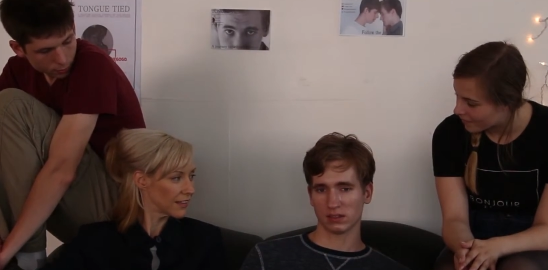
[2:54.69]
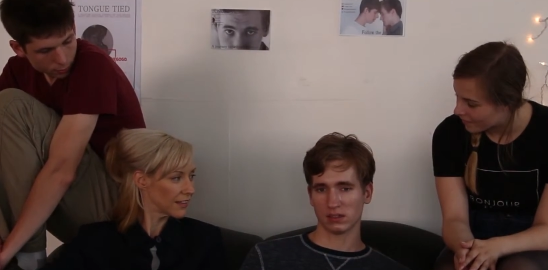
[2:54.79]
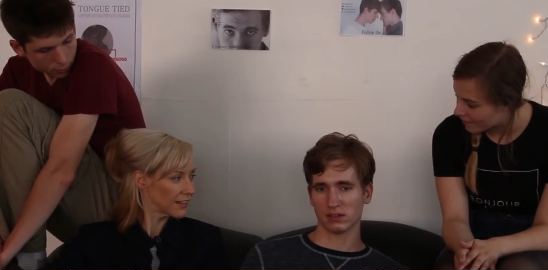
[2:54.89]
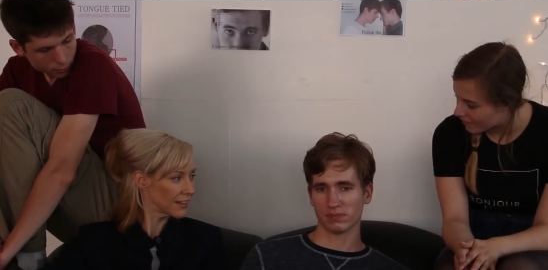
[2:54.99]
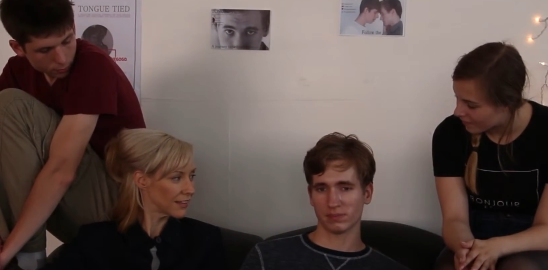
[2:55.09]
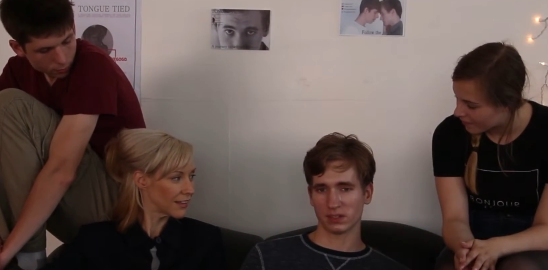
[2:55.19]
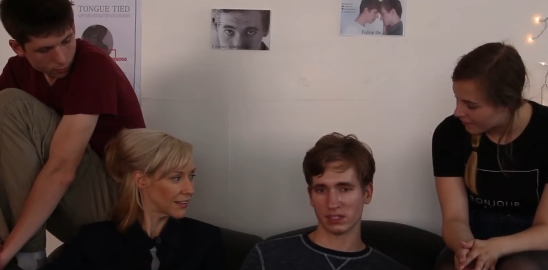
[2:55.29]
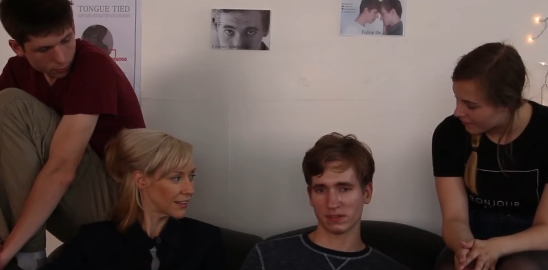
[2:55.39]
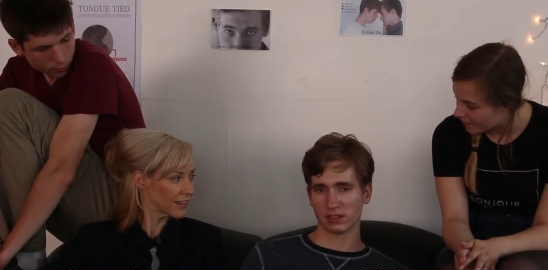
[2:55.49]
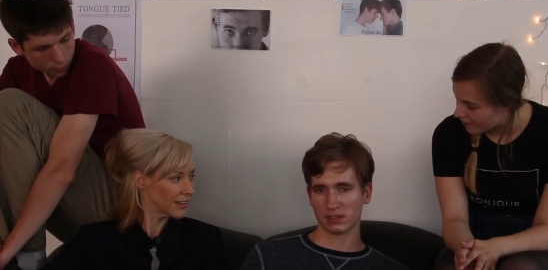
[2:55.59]
Speaker 1: you
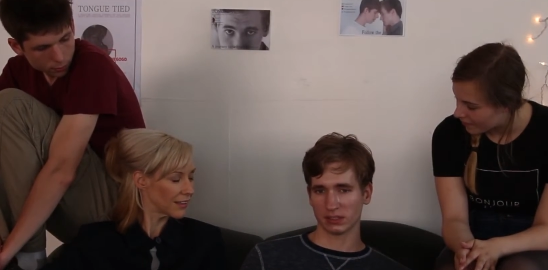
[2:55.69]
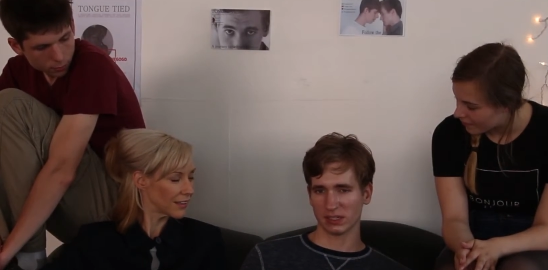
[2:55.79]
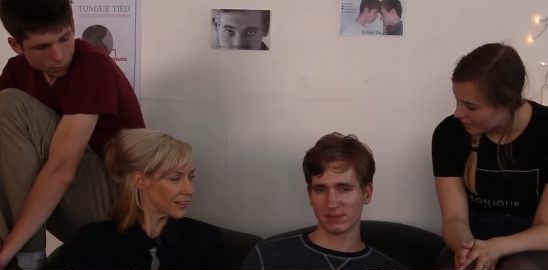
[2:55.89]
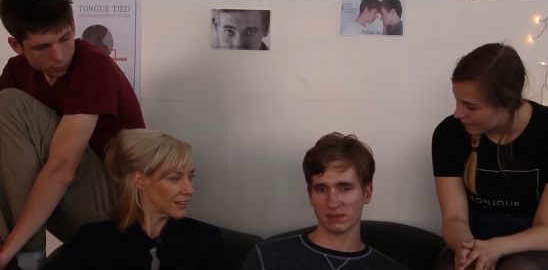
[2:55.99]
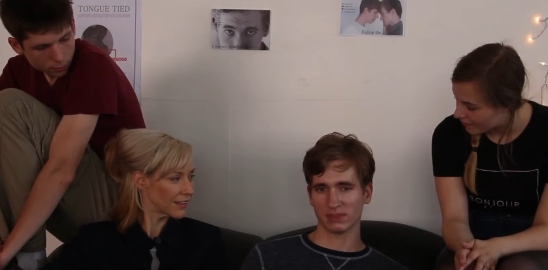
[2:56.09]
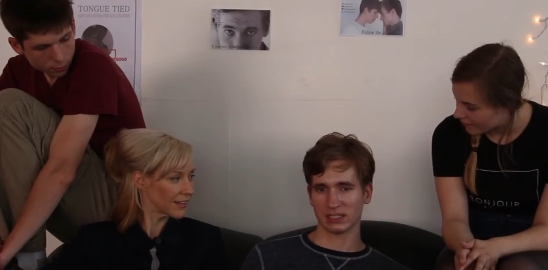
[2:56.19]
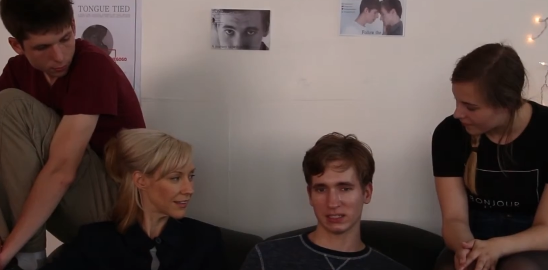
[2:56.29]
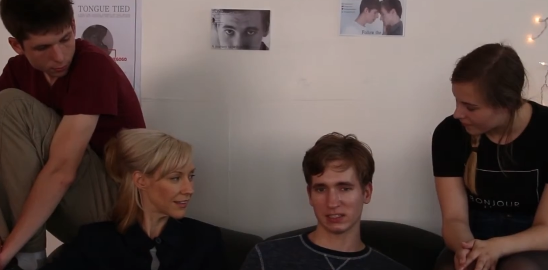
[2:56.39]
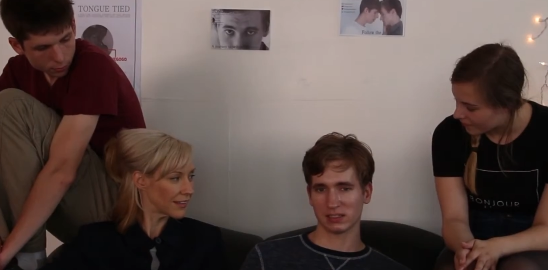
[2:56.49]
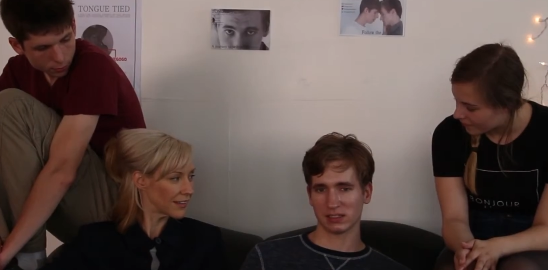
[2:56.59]
believe in the script, and
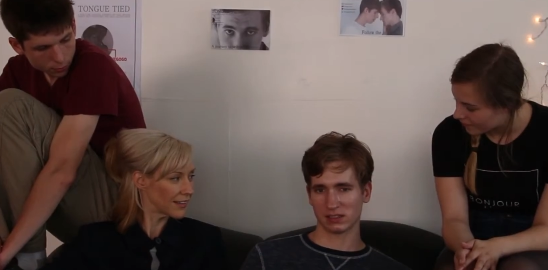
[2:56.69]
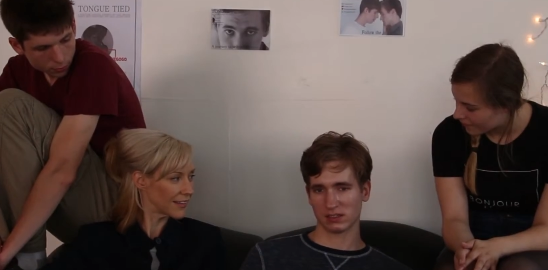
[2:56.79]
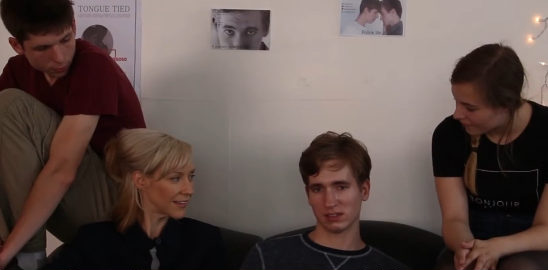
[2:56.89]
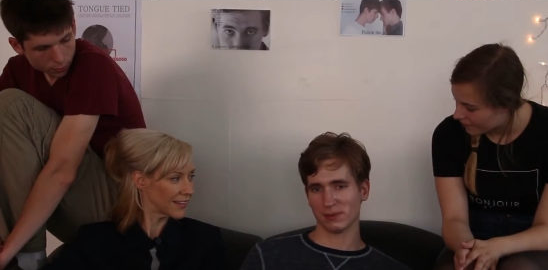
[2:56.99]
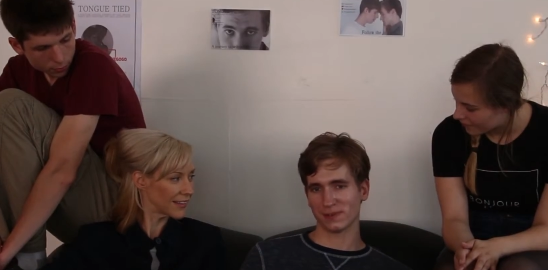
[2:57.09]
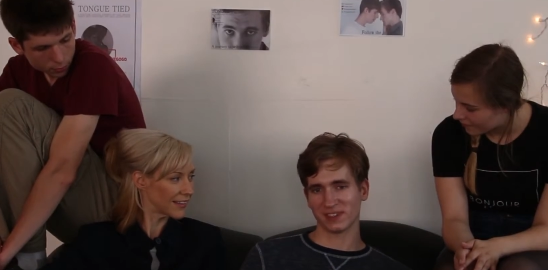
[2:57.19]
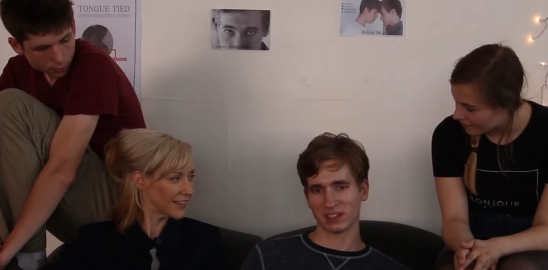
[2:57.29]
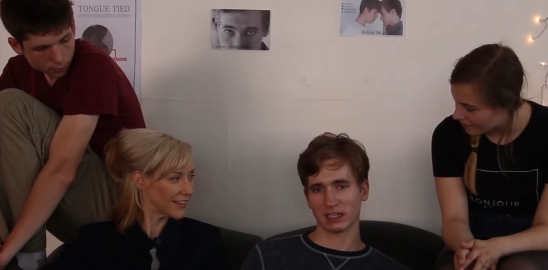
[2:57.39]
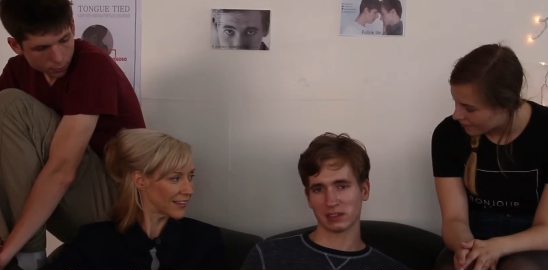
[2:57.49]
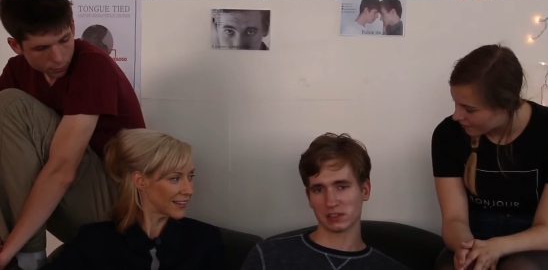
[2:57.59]
because you feel
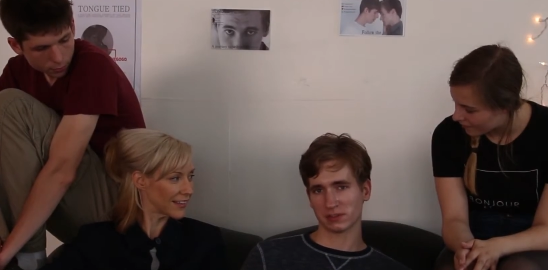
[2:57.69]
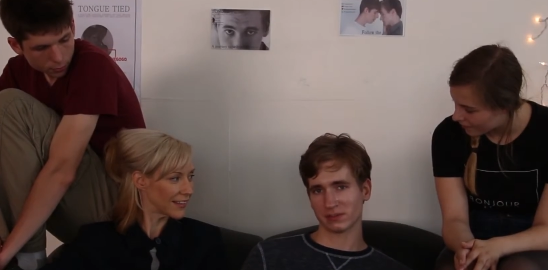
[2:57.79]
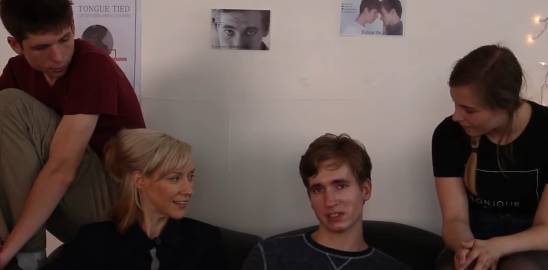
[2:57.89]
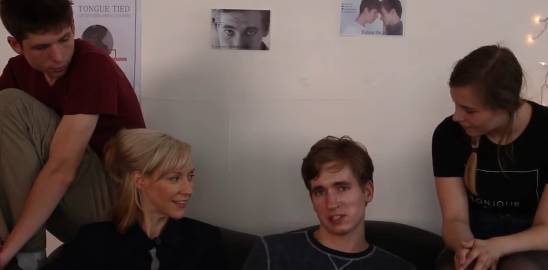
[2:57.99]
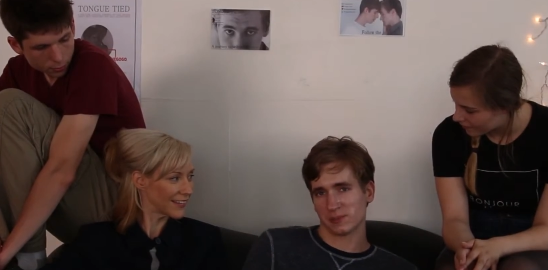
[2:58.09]
like it's a story that